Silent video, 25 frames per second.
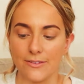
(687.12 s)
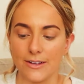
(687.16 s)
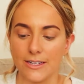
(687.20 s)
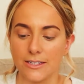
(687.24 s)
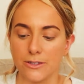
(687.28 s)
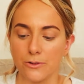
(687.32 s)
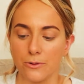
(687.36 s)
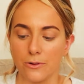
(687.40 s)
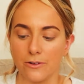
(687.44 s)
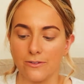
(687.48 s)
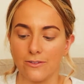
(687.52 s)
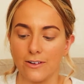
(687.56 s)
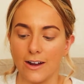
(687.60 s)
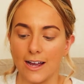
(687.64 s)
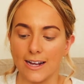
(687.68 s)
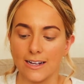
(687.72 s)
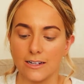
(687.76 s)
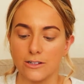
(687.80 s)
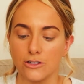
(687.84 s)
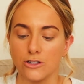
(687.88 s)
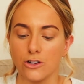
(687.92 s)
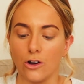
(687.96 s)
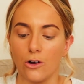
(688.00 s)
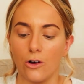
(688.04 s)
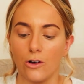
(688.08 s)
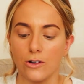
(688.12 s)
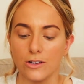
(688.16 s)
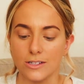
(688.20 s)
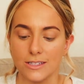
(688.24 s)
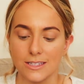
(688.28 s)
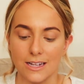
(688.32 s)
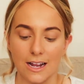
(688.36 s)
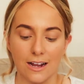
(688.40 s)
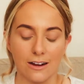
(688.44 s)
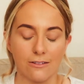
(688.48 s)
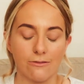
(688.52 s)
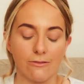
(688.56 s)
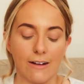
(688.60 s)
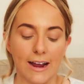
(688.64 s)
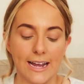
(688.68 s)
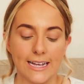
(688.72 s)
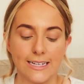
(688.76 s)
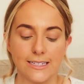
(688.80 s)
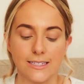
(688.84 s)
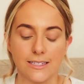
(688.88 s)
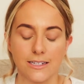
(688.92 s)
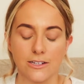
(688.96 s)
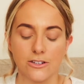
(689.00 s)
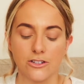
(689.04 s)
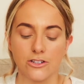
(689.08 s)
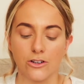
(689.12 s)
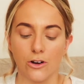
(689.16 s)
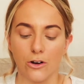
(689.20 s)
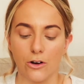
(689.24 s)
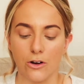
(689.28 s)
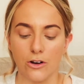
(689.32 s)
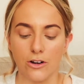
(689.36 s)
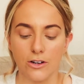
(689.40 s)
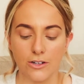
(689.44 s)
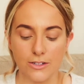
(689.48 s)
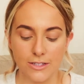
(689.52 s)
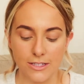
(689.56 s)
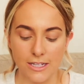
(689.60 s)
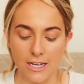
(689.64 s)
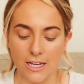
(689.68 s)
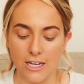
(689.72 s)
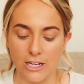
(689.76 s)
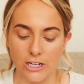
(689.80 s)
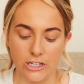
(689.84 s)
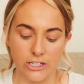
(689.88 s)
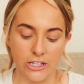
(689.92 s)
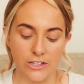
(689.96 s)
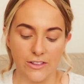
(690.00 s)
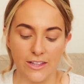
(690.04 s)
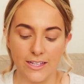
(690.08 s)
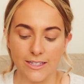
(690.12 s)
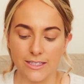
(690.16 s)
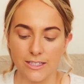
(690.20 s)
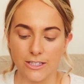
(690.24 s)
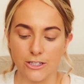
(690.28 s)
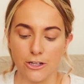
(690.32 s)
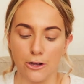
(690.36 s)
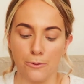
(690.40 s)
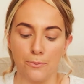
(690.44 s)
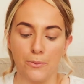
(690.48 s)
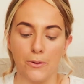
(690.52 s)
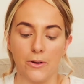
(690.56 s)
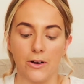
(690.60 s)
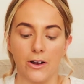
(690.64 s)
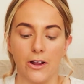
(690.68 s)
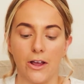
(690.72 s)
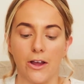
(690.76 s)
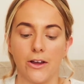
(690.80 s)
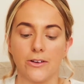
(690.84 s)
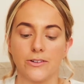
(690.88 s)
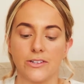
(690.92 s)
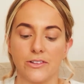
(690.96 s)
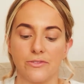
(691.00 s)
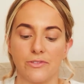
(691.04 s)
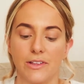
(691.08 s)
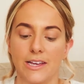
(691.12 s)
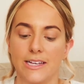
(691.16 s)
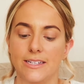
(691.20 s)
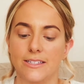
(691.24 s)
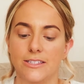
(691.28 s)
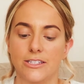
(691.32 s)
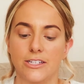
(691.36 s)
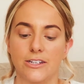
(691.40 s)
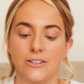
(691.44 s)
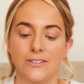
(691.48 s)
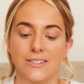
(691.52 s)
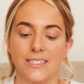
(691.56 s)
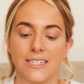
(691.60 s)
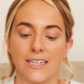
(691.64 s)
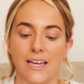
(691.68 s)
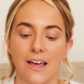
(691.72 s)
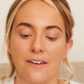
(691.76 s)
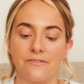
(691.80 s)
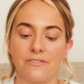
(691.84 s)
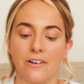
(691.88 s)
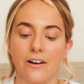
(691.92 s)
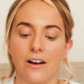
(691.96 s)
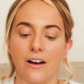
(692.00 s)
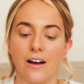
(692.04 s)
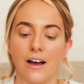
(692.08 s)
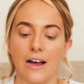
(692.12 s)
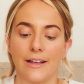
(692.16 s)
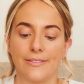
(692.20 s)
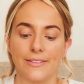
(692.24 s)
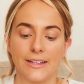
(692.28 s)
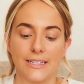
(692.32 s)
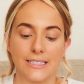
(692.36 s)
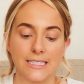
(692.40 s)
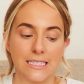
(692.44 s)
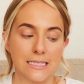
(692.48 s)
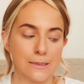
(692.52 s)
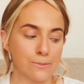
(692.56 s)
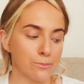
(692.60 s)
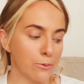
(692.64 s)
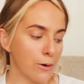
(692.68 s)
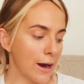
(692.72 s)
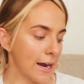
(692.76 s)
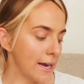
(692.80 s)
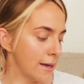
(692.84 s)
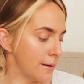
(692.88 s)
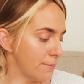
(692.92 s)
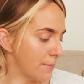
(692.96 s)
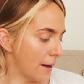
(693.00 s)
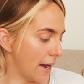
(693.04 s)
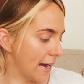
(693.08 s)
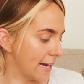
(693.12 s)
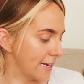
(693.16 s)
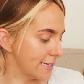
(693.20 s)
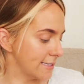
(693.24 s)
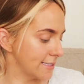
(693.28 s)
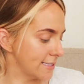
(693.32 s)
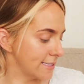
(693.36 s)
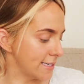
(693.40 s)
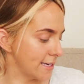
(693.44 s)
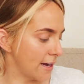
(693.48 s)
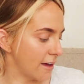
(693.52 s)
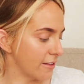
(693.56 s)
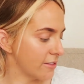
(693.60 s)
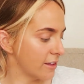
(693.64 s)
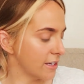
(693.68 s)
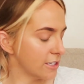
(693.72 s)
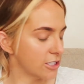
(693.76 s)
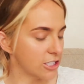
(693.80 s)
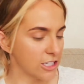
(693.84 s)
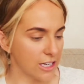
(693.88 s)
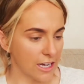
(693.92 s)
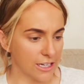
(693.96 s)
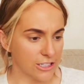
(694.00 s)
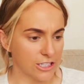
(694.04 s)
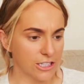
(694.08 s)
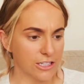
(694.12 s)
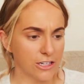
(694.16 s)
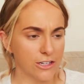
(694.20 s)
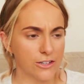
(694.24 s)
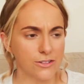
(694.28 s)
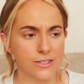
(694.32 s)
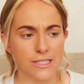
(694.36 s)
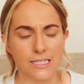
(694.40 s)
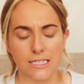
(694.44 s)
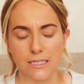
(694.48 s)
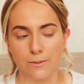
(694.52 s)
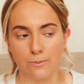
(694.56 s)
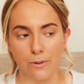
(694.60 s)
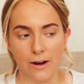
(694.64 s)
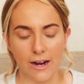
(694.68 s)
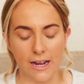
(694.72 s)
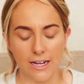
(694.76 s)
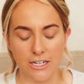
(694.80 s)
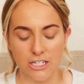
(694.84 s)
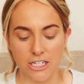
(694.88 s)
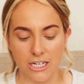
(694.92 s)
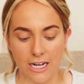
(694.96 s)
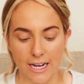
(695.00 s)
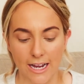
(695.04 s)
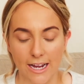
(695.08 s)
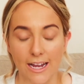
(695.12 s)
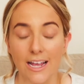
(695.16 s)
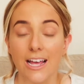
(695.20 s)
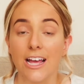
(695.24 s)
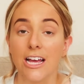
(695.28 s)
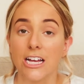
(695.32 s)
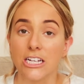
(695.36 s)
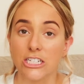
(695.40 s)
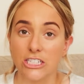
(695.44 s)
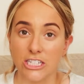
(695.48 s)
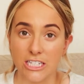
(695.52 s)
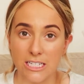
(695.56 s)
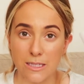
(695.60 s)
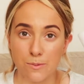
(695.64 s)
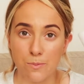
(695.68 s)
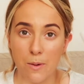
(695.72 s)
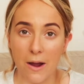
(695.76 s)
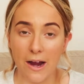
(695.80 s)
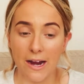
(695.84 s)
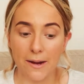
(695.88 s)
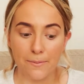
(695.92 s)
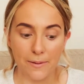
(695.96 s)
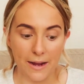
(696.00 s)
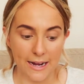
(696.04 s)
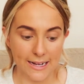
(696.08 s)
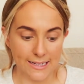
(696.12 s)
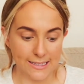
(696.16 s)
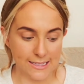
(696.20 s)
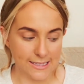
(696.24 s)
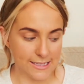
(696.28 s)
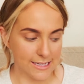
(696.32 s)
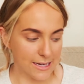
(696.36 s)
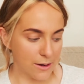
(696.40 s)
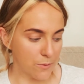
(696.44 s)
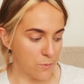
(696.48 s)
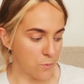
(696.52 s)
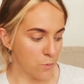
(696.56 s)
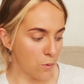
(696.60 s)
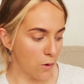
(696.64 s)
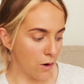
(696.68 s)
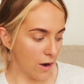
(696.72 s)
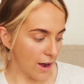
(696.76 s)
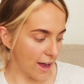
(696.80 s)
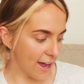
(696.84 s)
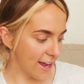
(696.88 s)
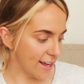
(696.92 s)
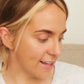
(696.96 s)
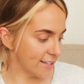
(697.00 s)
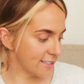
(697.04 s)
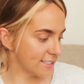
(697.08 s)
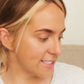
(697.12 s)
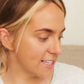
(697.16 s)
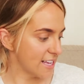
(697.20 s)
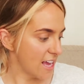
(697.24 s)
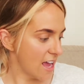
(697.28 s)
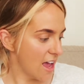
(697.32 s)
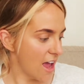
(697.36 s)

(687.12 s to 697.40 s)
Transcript: it sort of like dots, like raised dots. She then super glued these two together and then spray painted it. I think she actually used this spray actually. She spray painted it white,